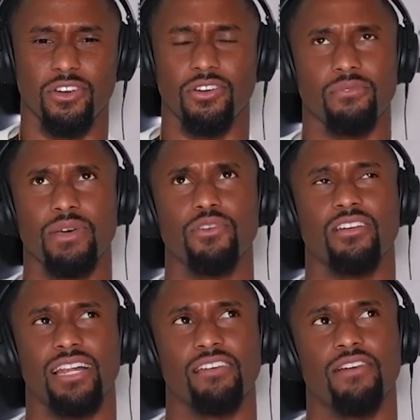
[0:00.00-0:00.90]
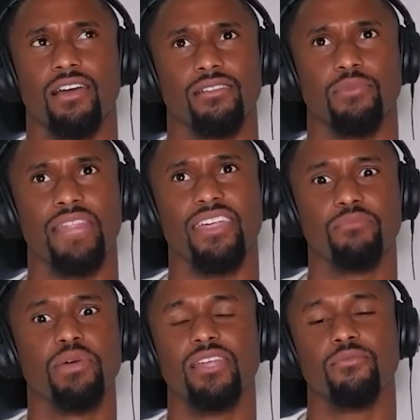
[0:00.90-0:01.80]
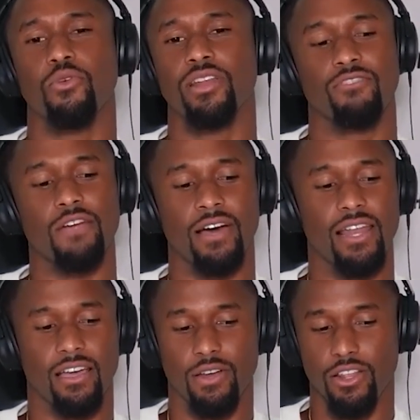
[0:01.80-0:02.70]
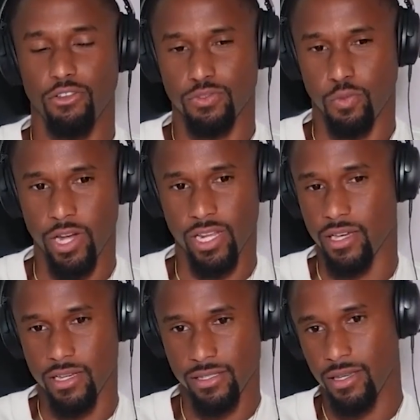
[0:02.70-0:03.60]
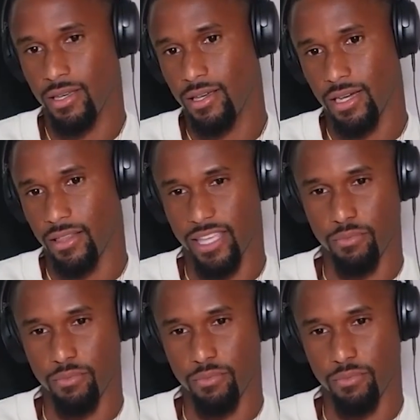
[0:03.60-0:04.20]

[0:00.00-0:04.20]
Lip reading: No, no, maybe not a clay final. But I think he beat him when Rafa had like one of those weird years. I think he